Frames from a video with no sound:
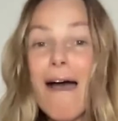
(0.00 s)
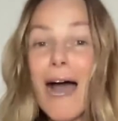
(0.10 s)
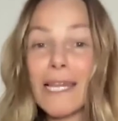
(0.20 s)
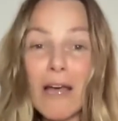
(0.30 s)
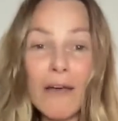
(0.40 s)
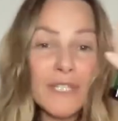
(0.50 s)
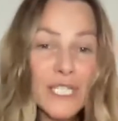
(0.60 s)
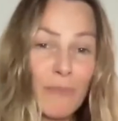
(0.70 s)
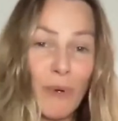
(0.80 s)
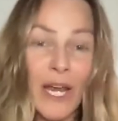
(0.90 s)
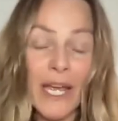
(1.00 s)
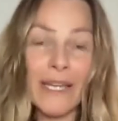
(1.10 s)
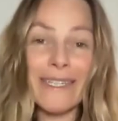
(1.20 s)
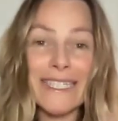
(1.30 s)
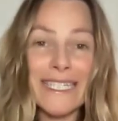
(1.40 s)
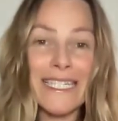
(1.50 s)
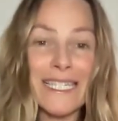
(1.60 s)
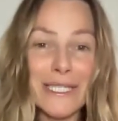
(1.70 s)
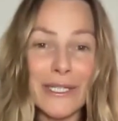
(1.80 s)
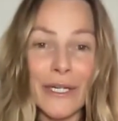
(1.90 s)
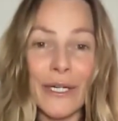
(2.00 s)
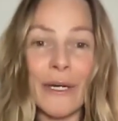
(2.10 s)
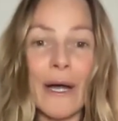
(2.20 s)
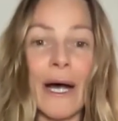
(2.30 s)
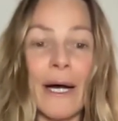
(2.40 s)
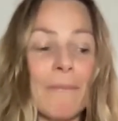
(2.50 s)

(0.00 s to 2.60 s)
I love the spray. It's easier.